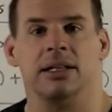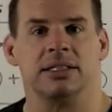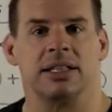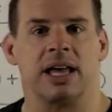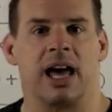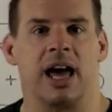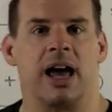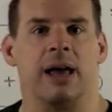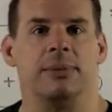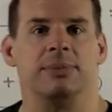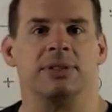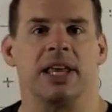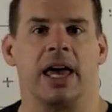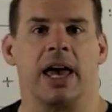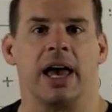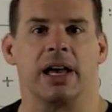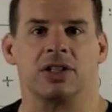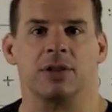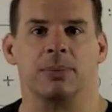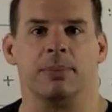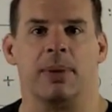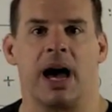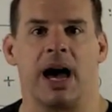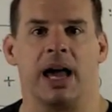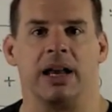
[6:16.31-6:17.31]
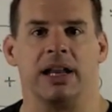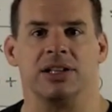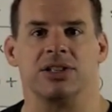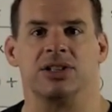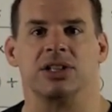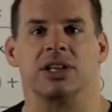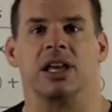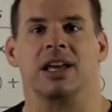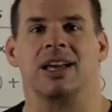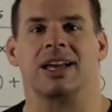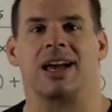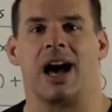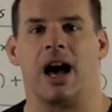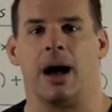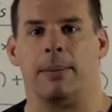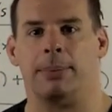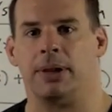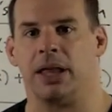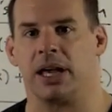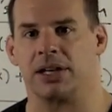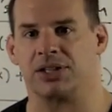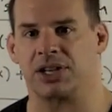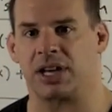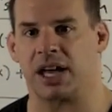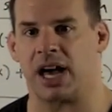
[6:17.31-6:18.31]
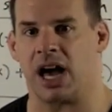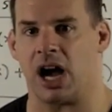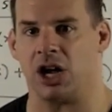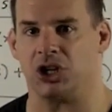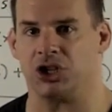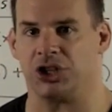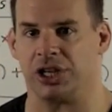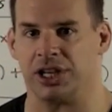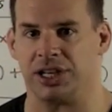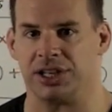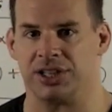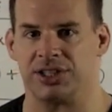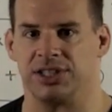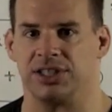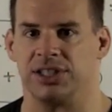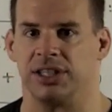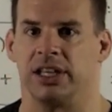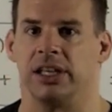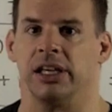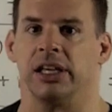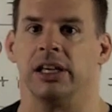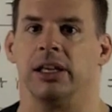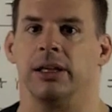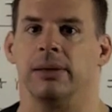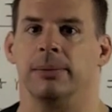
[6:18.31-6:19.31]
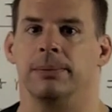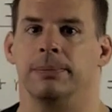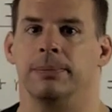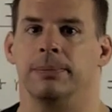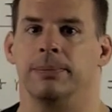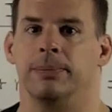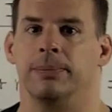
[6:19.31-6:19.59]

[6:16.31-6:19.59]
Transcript: times x minus complex conjugate of c.